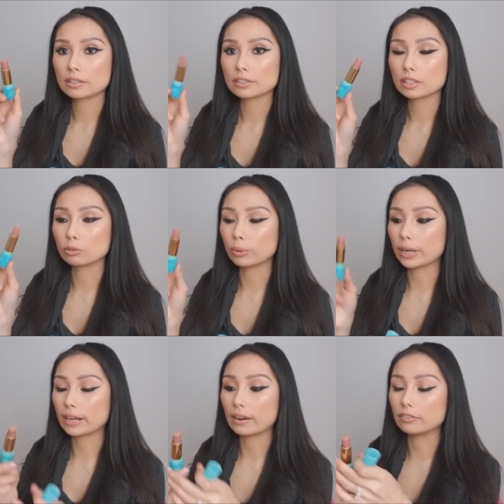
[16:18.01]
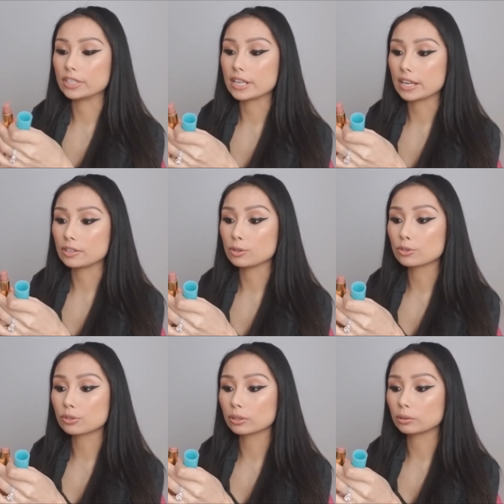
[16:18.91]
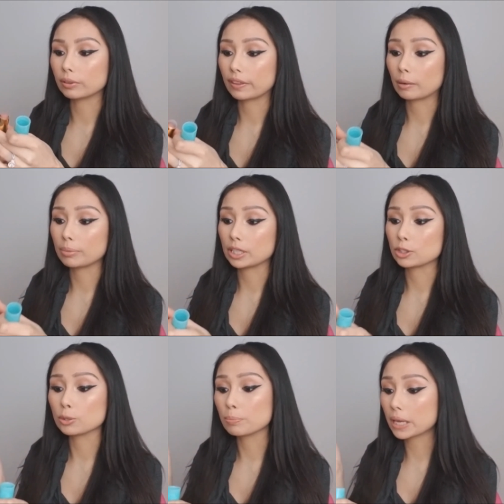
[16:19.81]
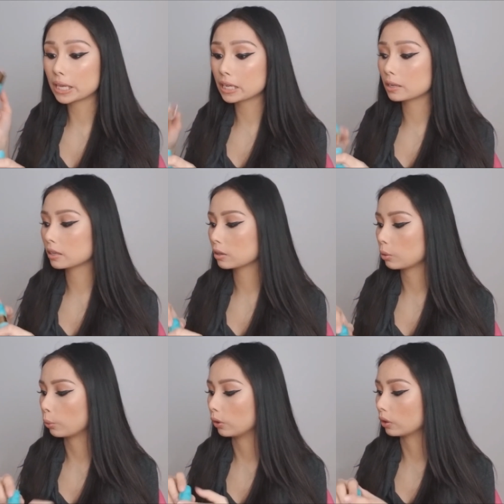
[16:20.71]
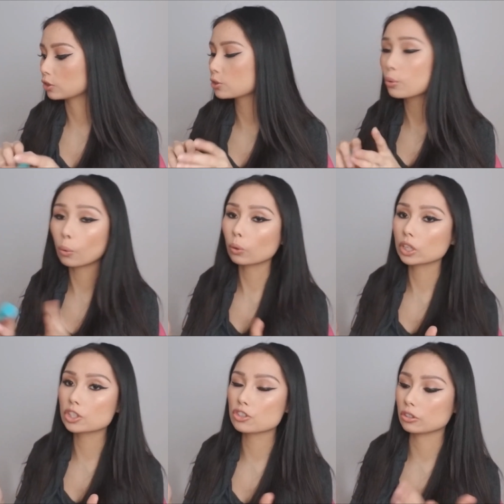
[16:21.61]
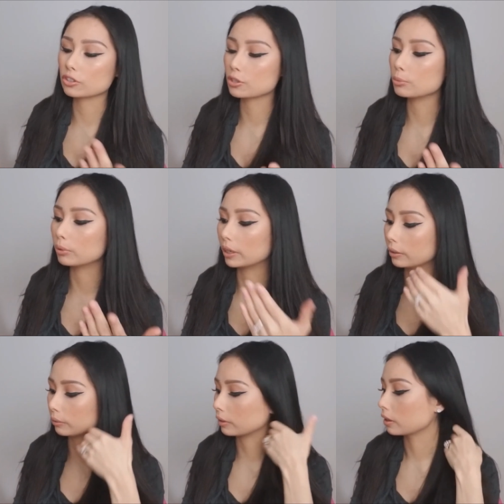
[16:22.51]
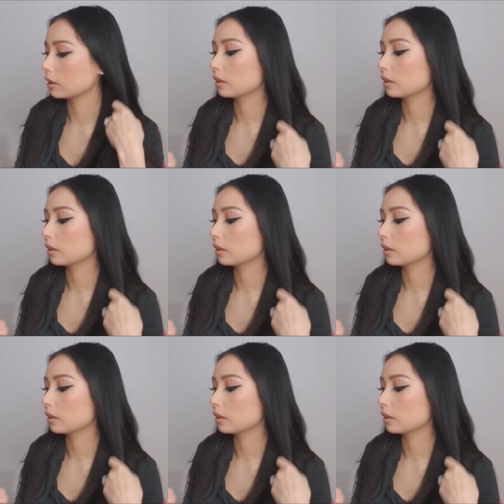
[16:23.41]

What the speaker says: It's a great everyday neutral without being too pink or too orange or too brown.